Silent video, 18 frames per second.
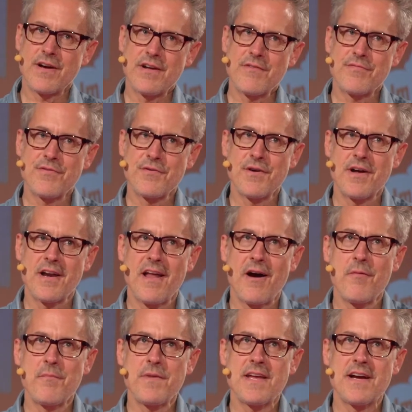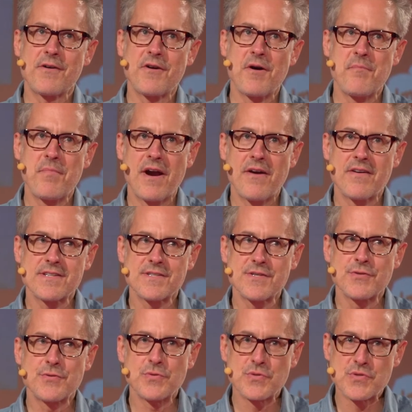if you allow me, a
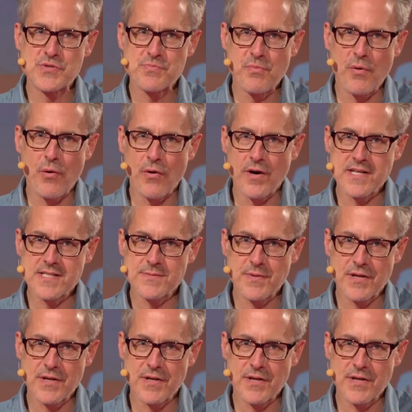comparison to sports,